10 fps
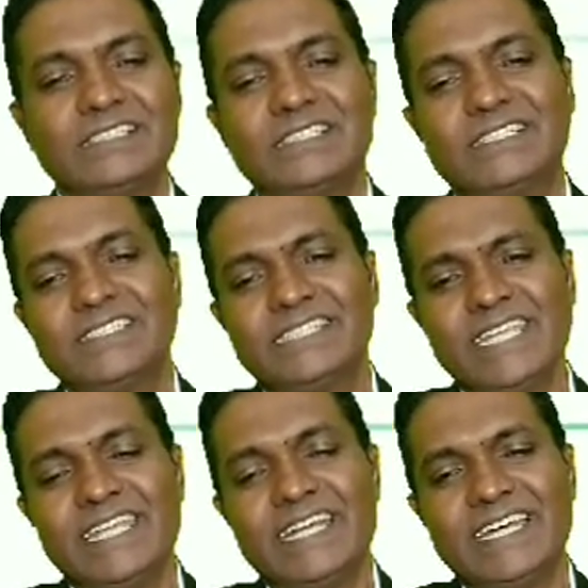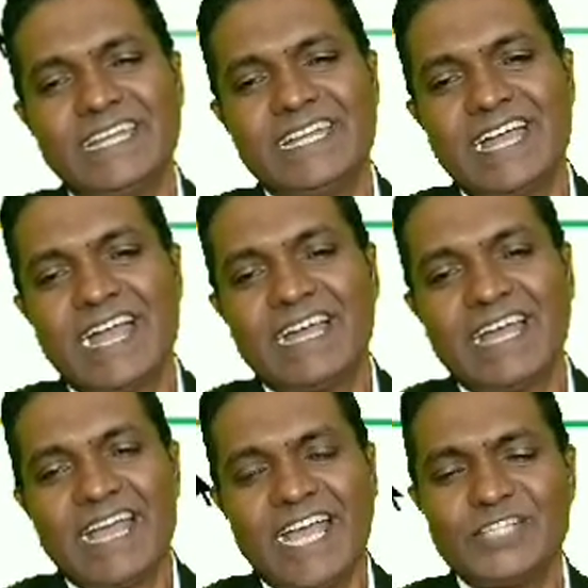See here,
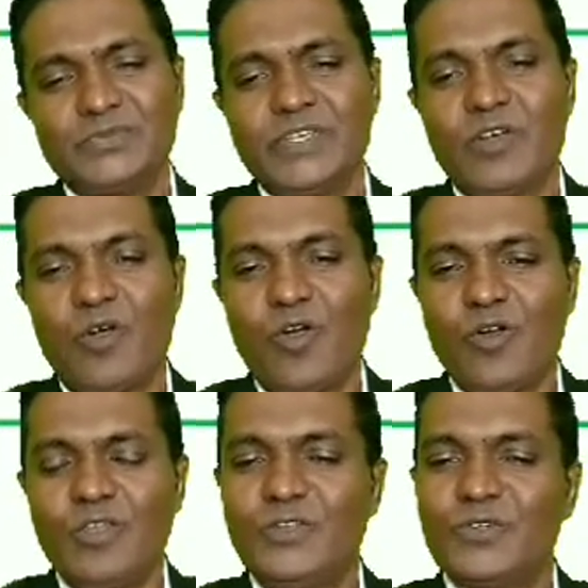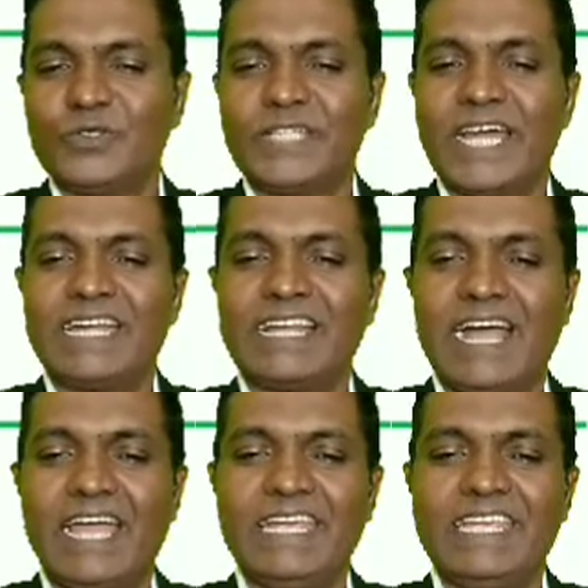as we all know that
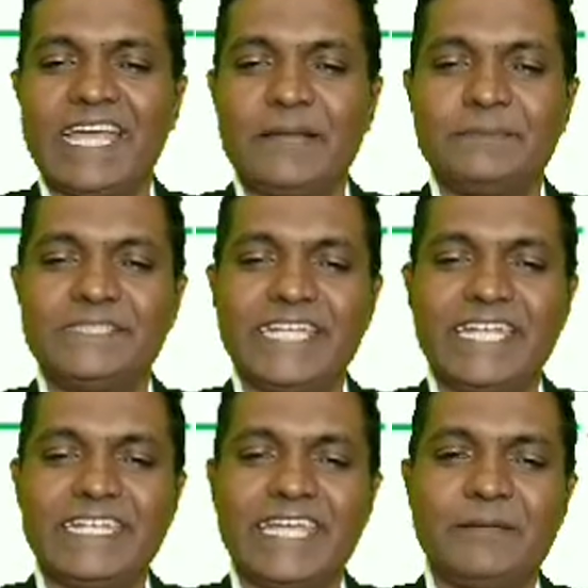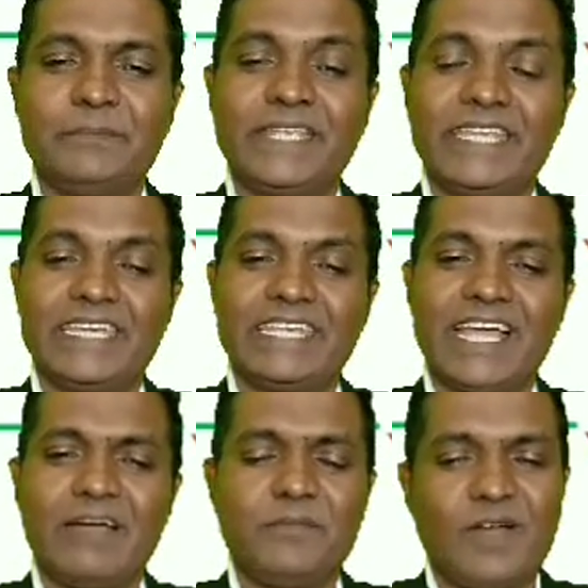I cap, j cap, k
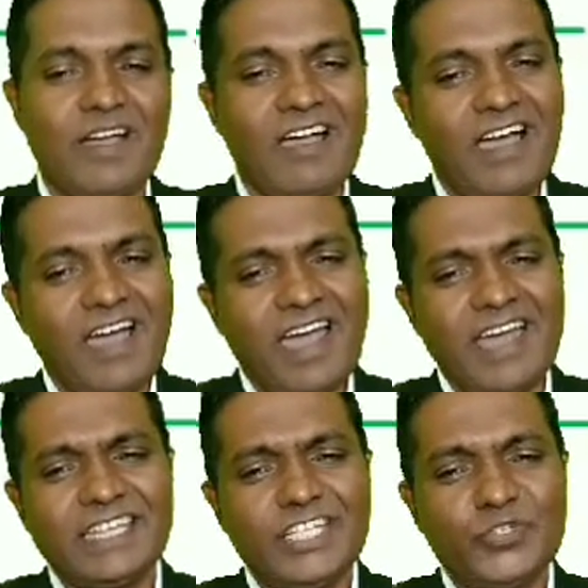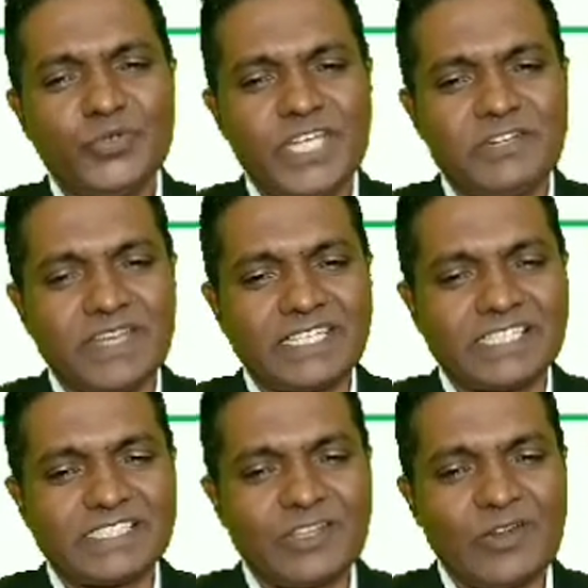cap are the unit vectors
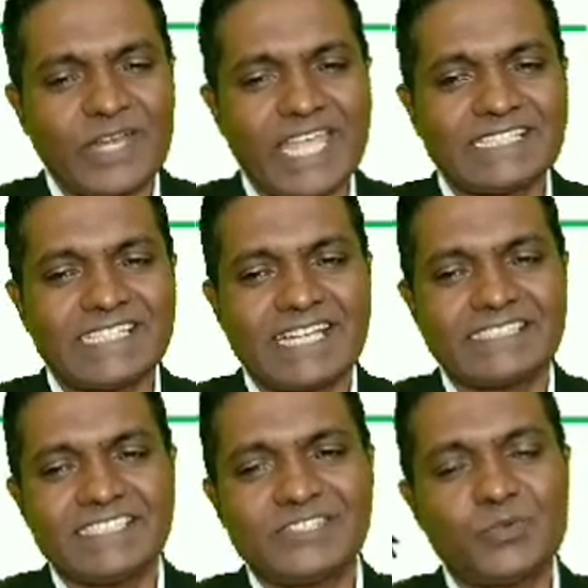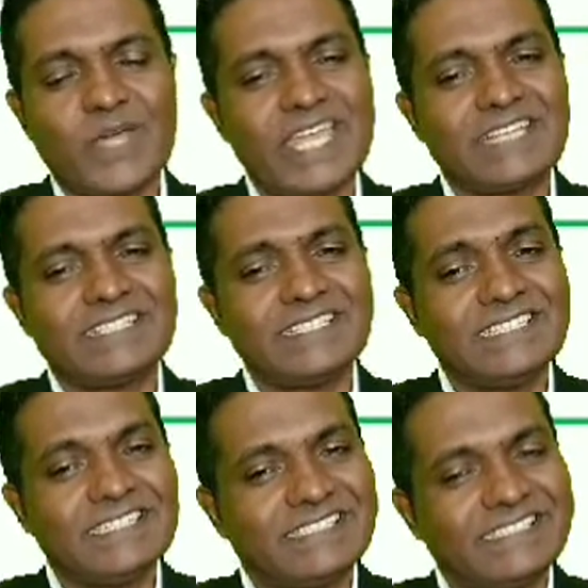along x-axis, y-axis,
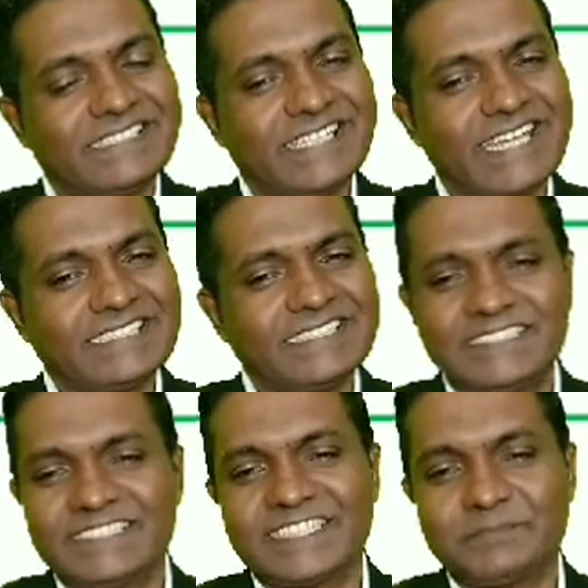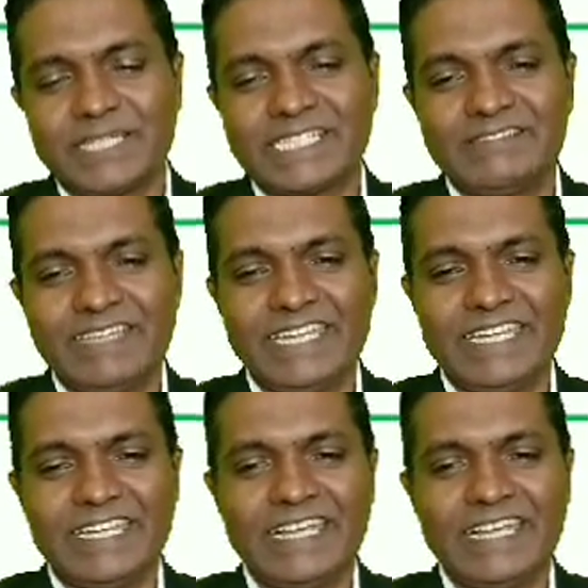z-axis respectively.